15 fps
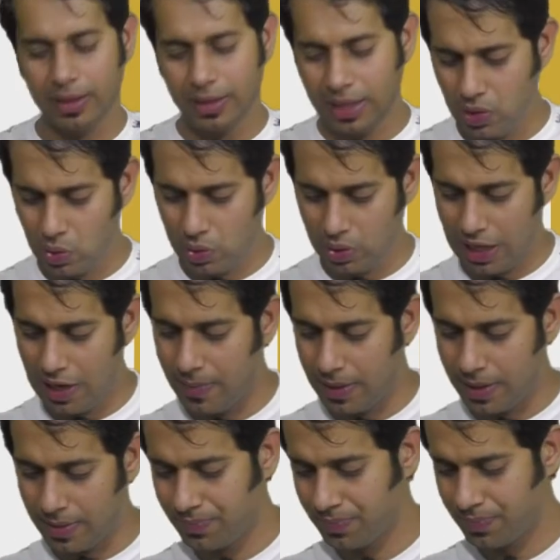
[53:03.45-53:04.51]
That you tell me.
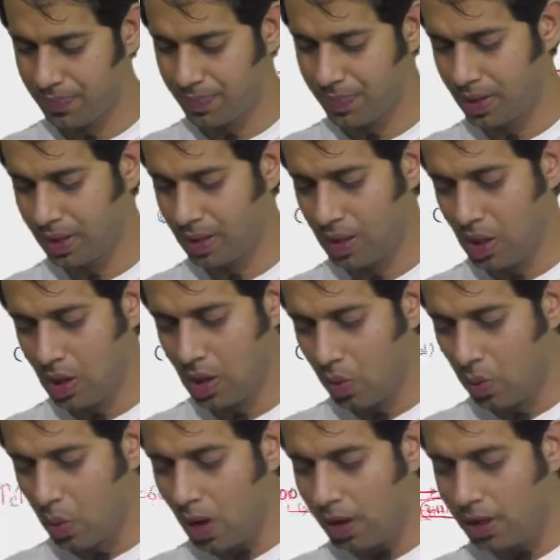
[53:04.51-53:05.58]

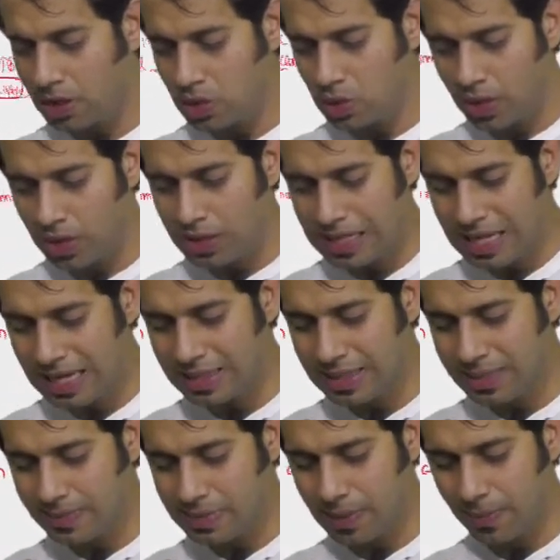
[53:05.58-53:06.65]
What is towards
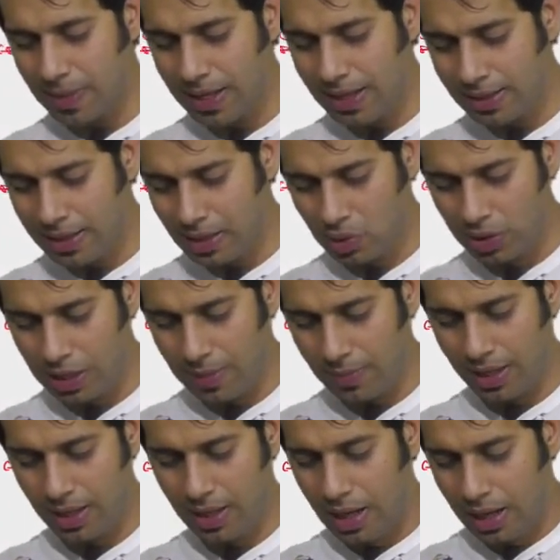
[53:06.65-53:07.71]
exempt supply? That you tell
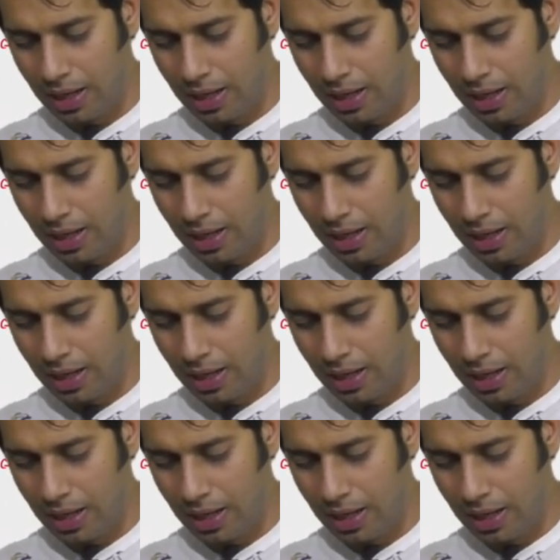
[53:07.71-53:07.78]
me.